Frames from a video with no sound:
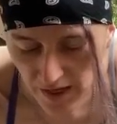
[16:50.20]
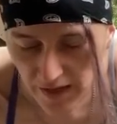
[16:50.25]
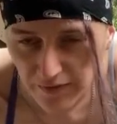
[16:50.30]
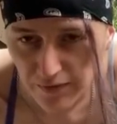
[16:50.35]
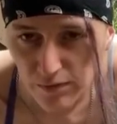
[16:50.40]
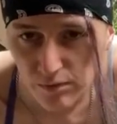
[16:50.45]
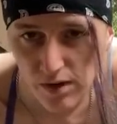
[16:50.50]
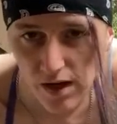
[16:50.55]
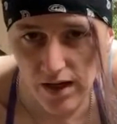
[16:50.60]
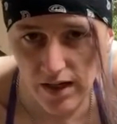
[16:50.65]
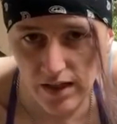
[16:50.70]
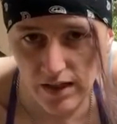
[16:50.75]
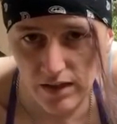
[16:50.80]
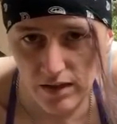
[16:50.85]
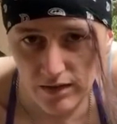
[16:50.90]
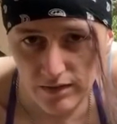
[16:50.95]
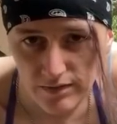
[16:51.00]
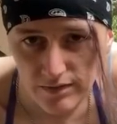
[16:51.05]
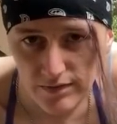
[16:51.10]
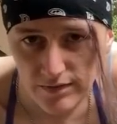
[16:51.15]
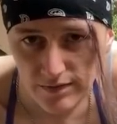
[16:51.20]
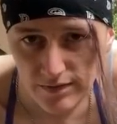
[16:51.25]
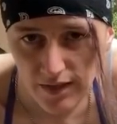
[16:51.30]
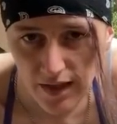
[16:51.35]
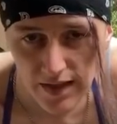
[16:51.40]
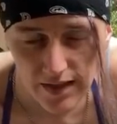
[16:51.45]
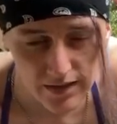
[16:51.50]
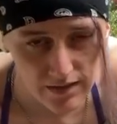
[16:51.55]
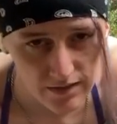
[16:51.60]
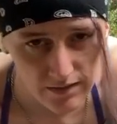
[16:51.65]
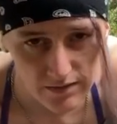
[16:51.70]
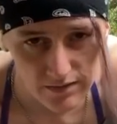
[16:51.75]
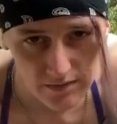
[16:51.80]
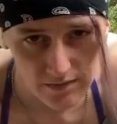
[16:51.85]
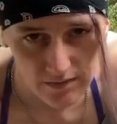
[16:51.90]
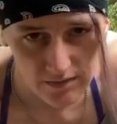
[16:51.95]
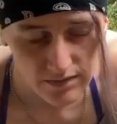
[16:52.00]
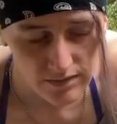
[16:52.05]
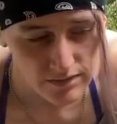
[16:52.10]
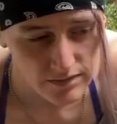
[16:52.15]
at the ready. Like,
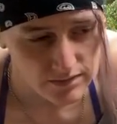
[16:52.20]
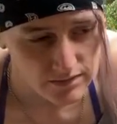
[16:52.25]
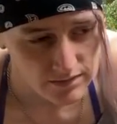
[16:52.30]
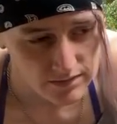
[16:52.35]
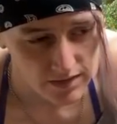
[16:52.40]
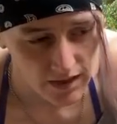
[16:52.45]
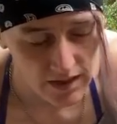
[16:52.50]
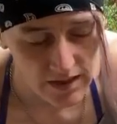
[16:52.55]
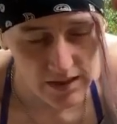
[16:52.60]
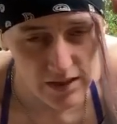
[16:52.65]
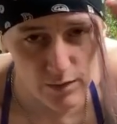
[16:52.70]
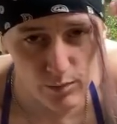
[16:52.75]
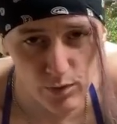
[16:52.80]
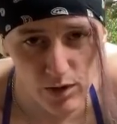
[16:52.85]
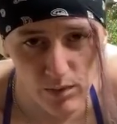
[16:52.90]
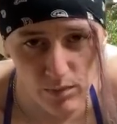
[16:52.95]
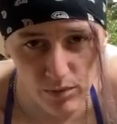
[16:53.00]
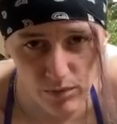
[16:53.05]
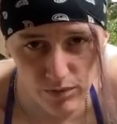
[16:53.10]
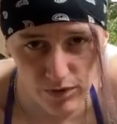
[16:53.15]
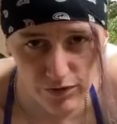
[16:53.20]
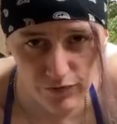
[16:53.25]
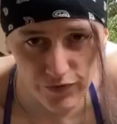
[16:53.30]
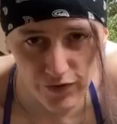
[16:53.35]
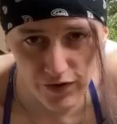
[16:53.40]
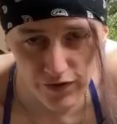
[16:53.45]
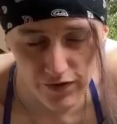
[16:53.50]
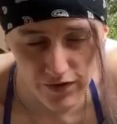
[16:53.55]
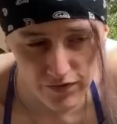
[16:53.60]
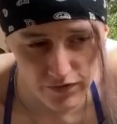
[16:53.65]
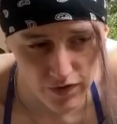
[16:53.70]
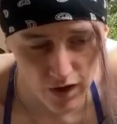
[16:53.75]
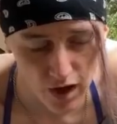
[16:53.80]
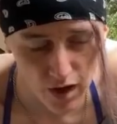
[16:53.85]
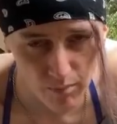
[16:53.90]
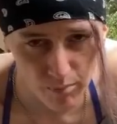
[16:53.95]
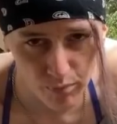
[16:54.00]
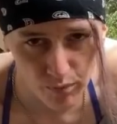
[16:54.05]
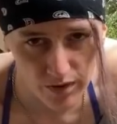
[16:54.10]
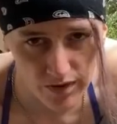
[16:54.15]
I need to be able to refill this
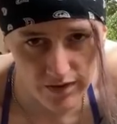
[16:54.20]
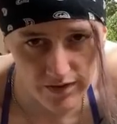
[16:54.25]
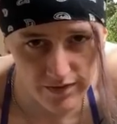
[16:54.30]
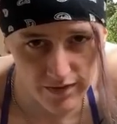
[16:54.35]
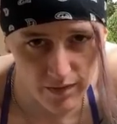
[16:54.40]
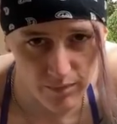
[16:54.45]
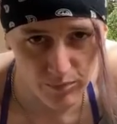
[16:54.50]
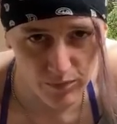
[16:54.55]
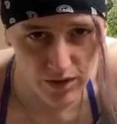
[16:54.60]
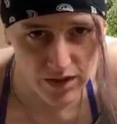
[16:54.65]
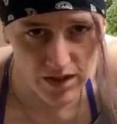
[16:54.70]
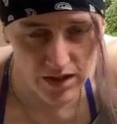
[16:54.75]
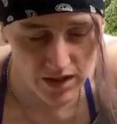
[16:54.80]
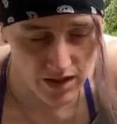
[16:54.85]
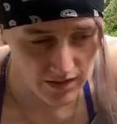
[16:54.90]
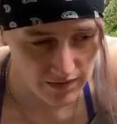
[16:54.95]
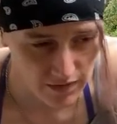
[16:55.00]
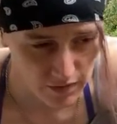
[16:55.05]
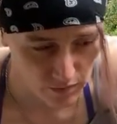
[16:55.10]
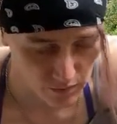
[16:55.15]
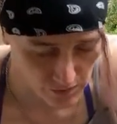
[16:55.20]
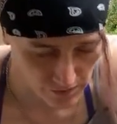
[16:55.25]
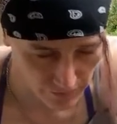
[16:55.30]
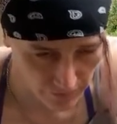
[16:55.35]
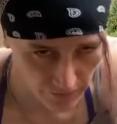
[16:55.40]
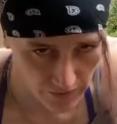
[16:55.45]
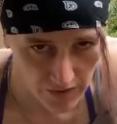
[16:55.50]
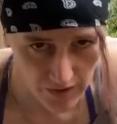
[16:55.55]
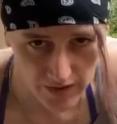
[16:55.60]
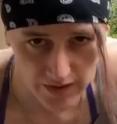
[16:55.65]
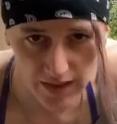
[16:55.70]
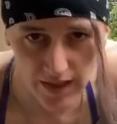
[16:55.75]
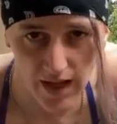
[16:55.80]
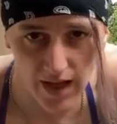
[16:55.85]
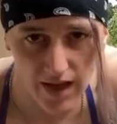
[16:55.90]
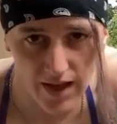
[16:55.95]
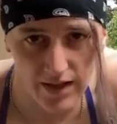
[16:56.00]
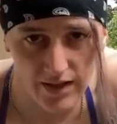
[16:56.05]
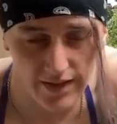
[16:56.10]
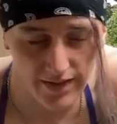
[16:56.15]
cup when it's empty and then refill it
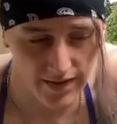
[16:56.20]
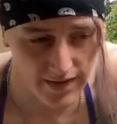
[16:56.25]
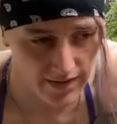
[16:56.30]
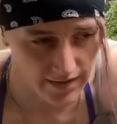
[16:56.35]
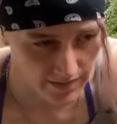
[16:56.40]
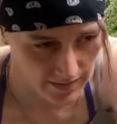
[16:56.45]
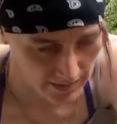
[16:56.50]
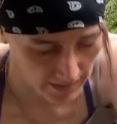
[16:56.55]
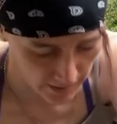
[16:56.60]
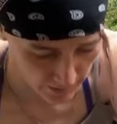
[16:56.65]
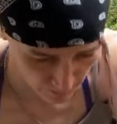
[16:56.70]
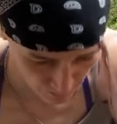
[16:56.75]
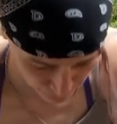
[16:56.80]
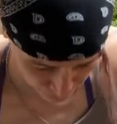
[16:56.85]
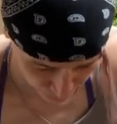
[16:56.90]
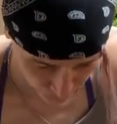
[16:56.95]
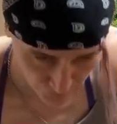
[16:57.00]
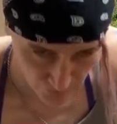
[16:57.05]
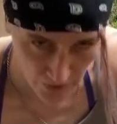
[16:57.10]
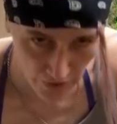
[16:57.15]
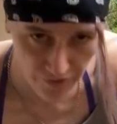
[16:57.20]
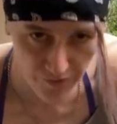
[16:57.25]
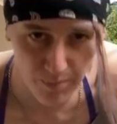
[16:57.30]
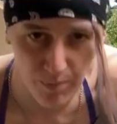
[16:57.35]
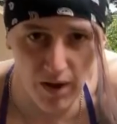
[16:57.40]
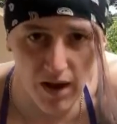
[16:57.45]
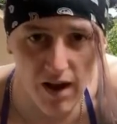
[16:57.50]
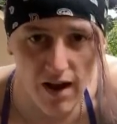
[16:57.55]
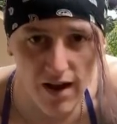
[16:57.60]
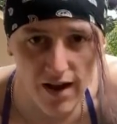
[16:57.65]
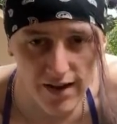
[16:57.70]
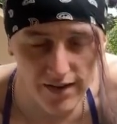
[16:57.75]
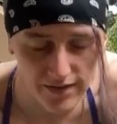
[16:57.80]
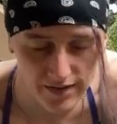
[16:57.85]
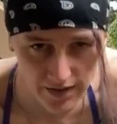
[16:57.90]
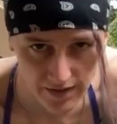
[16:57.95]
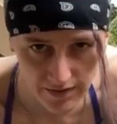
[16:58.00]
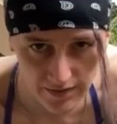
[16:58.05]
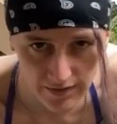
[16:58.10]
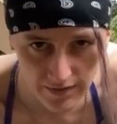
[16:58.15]
again and then brew another pot
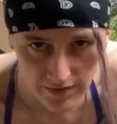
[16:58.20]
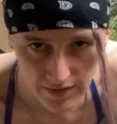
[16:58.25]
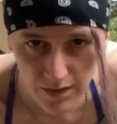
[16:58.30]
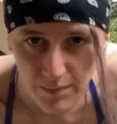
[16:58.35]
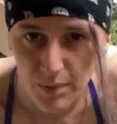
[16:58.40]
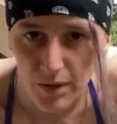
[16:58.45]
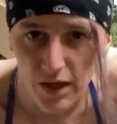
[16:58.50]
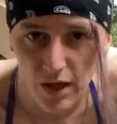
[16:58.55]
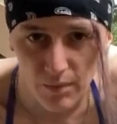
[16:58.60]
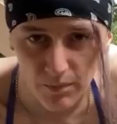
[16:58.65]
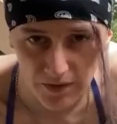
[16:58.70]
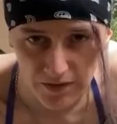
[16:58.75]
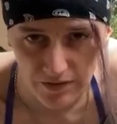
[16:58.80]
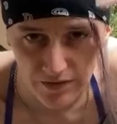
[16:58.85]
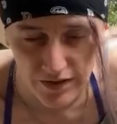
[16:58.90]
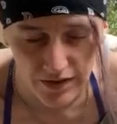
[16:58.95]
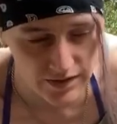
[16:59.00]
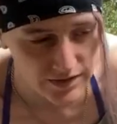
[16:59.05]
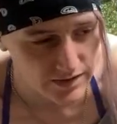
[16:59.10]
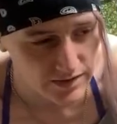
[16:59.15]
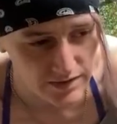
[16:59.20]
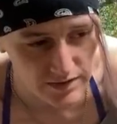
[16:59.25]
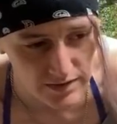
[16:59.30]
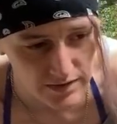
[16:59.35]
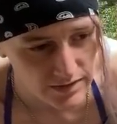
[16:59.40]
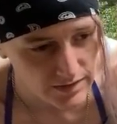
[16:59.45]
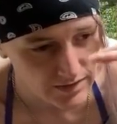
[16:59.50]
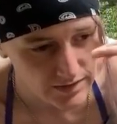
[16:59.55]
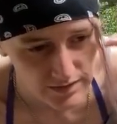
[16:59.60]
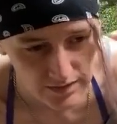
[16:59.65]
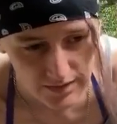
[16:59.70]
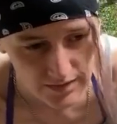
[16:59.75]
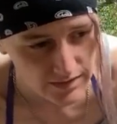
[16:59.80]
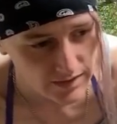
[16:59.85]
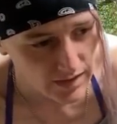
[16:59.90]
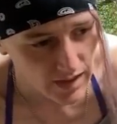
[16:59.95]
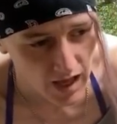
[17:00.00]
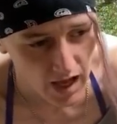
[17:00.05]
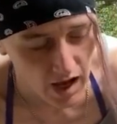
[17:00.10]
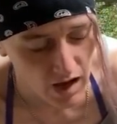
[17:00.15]
and keep it coming. Because
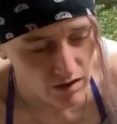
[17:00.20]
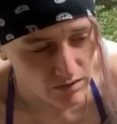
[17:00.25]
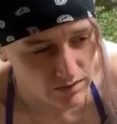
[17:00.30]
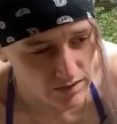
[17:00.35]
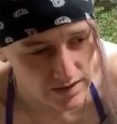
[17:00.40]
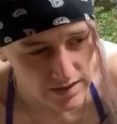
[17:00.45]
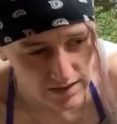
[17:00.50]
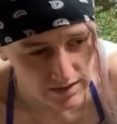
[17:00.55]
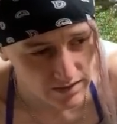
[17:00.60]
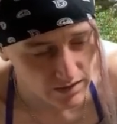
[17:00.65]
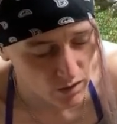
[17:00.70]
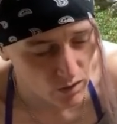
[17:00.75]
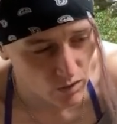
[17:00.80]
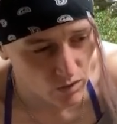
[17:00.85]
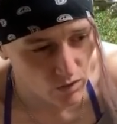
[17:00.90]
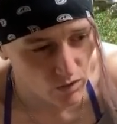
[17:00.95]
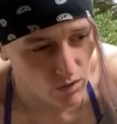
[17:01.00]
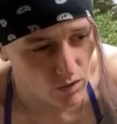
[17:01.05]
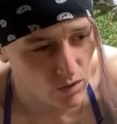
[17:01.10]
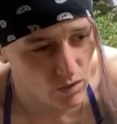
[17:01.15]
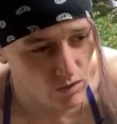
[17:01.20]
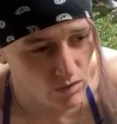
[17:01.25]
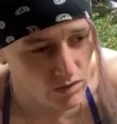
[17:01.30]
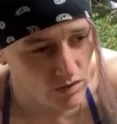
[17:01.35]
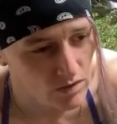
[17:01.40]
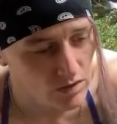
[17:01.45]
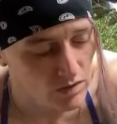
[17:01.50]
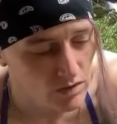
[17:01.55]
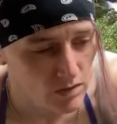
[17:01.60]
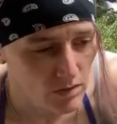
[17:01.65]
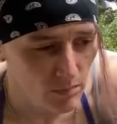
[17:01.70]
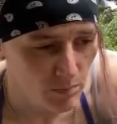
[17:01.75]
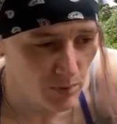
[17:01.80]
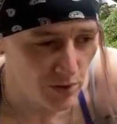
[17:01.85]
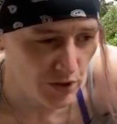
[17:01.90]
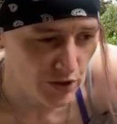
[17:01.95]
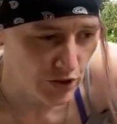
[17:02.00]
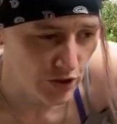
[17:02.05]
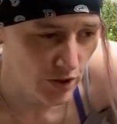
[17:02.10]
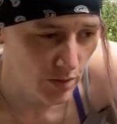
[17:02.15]
I don't need the whole
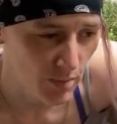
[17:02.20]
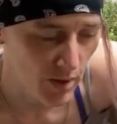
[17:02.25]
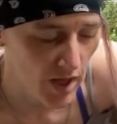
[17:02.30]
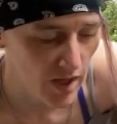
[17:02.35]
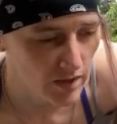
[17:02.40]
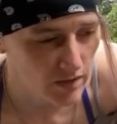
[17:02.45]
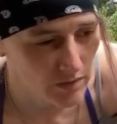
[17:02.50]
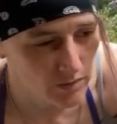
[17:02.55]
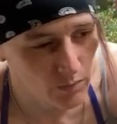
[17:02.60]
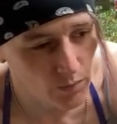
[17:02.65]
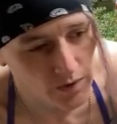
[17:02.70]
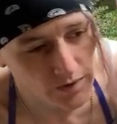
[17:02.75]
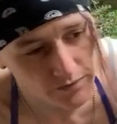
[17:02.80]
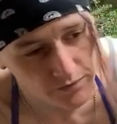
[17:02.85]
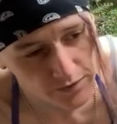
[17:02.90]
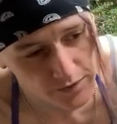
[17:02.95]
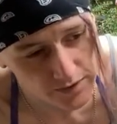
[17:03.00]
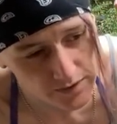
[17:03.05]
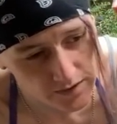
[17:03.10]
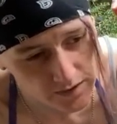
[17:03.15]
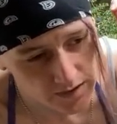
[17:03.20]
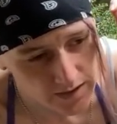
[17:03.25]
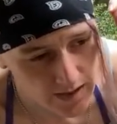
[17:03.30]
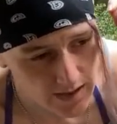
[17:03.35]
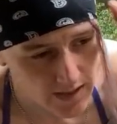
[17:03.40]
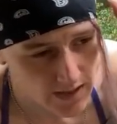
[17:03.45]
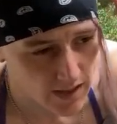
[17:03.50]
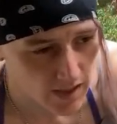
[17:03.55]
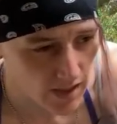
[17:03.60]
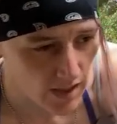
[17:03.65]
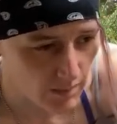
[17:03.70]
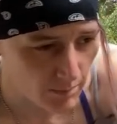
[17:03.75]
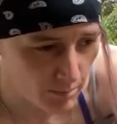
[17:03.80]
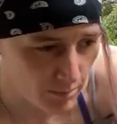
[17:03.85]
push the button, wait for it to heat up,